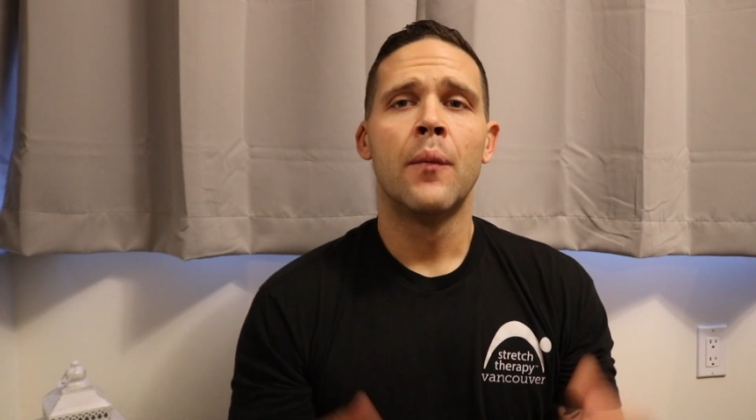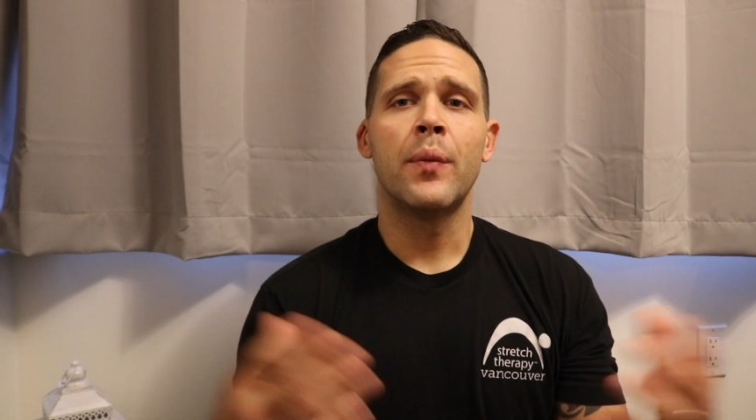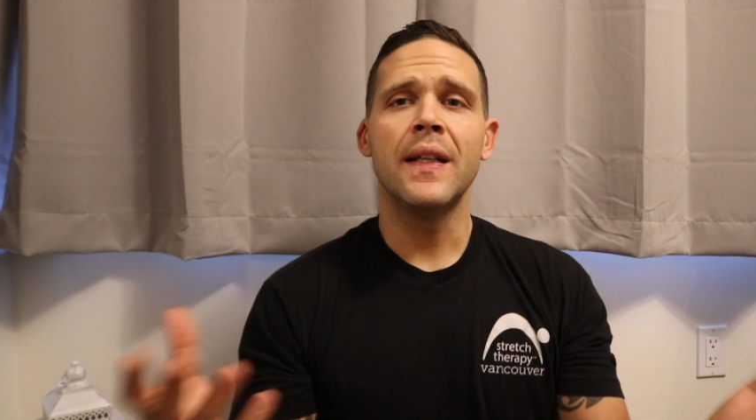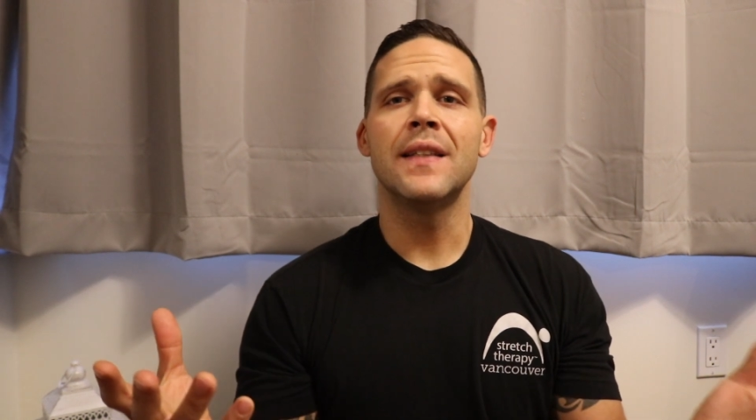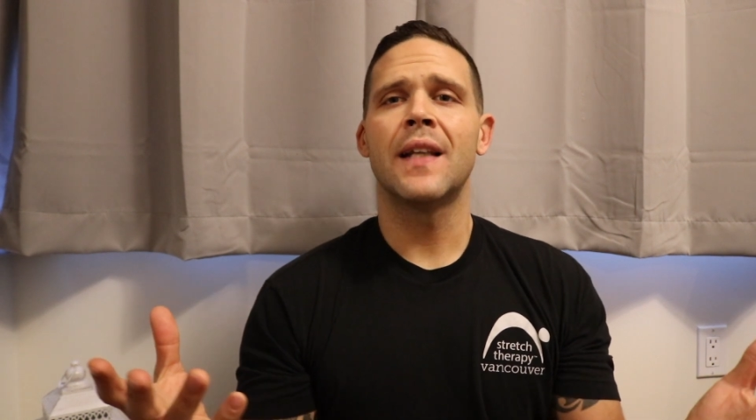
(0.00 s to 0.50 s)

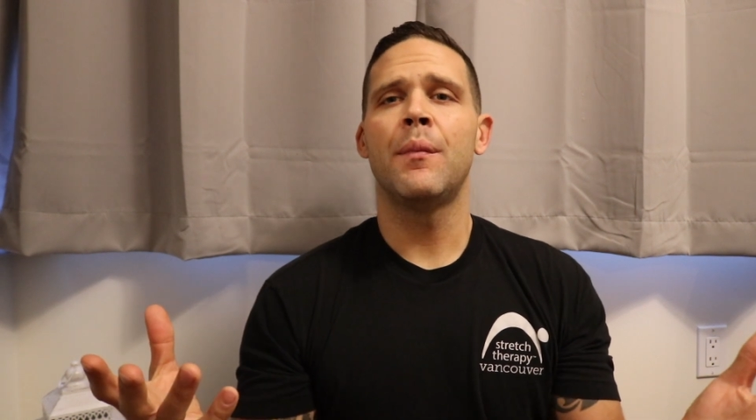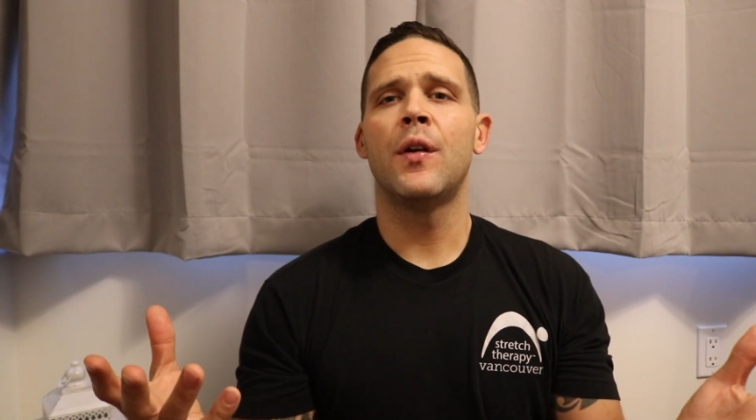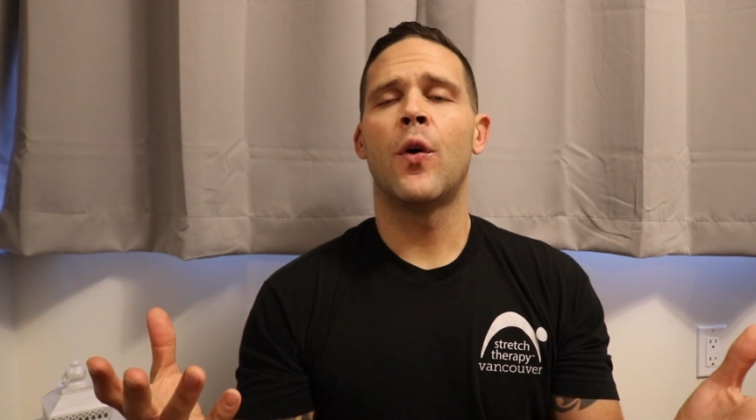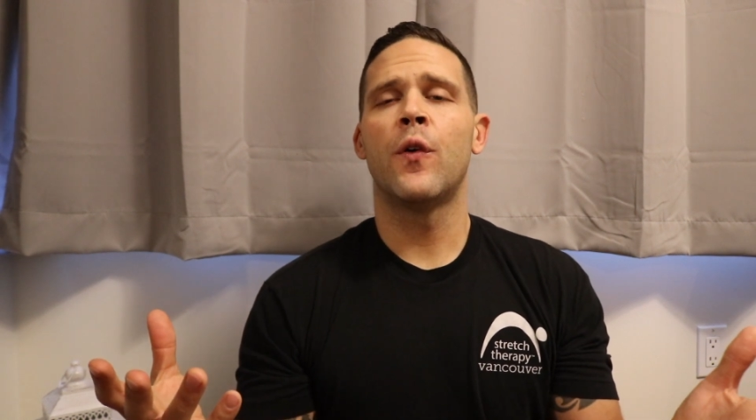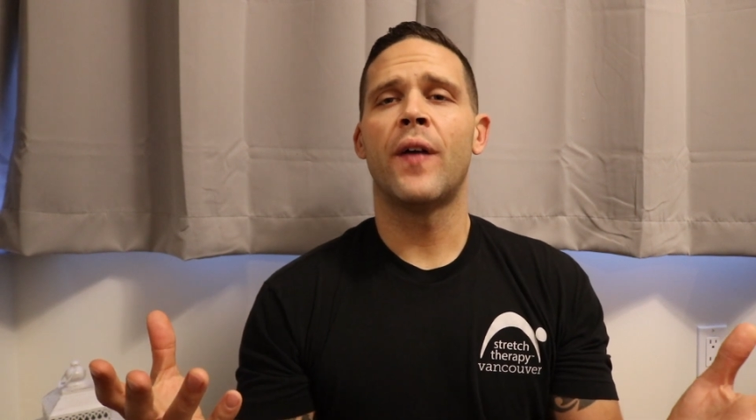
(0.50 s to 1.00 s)
Please let me
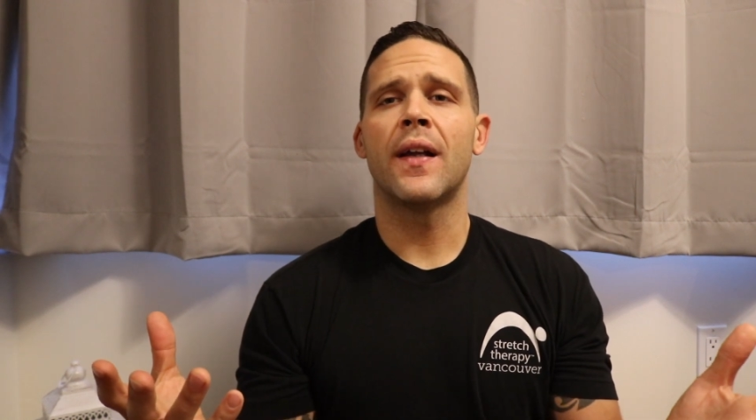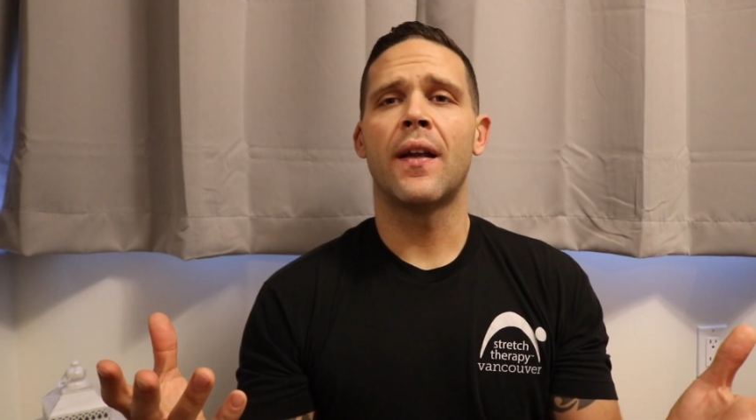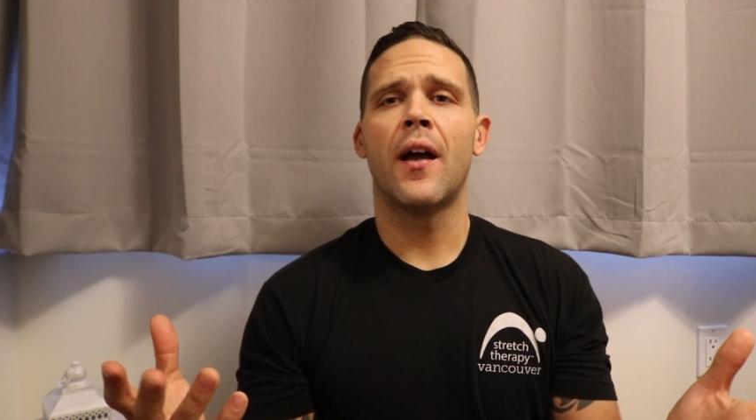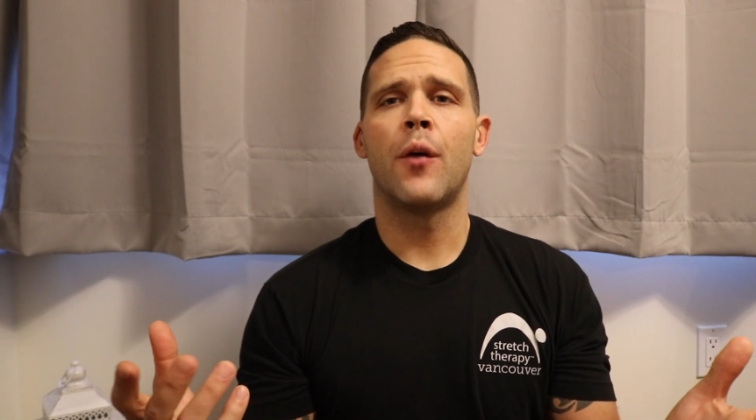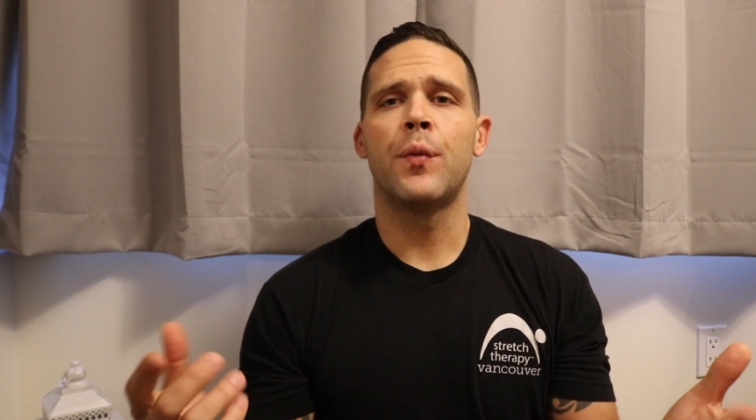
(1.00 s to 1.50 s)
know if I can
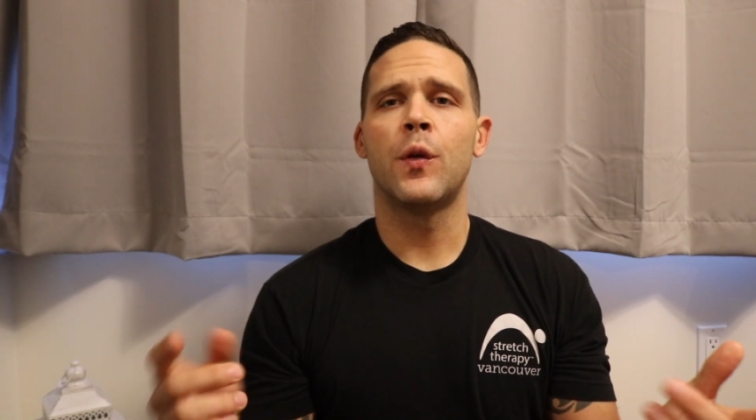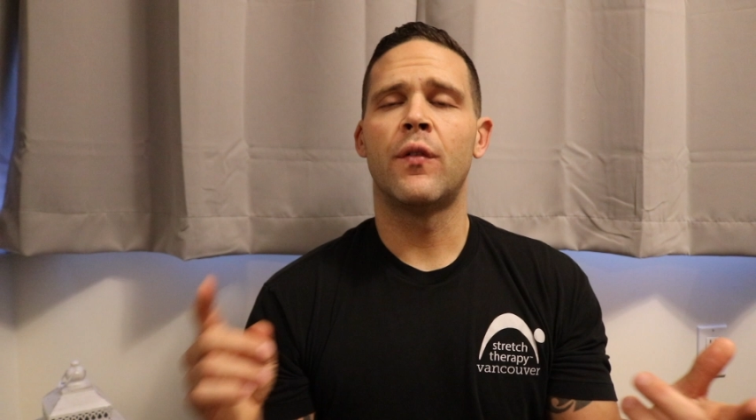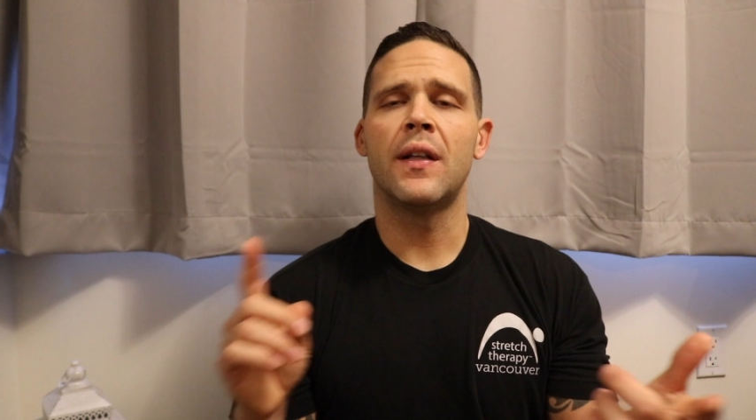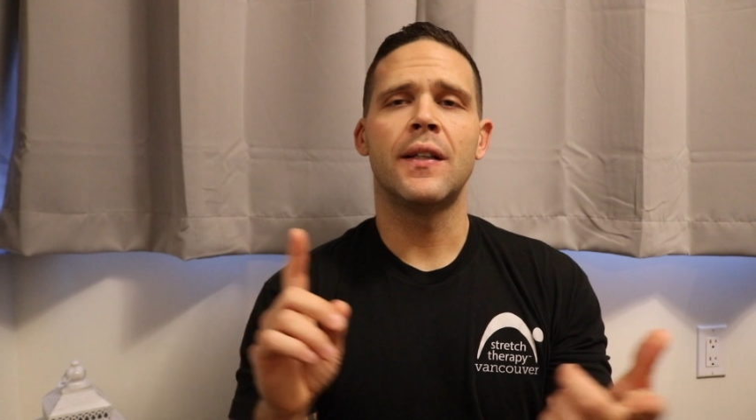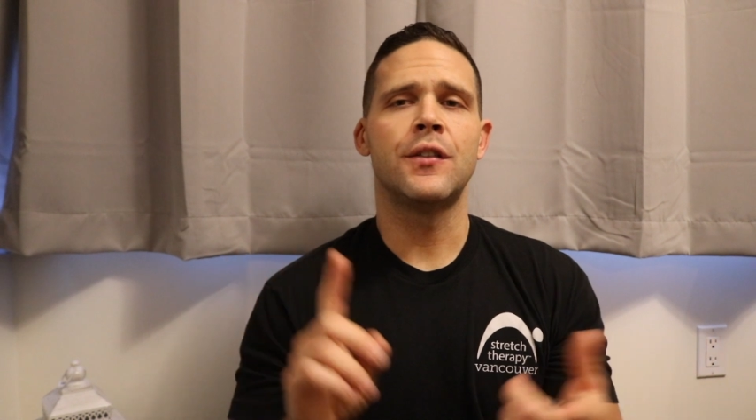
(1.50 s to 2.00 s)
help you
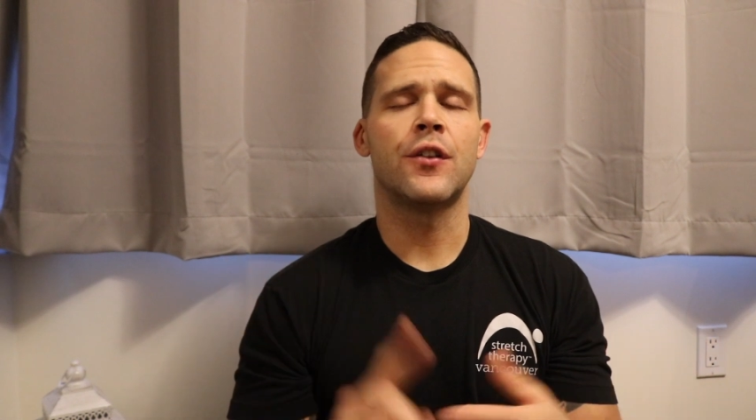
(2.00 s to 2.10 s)
release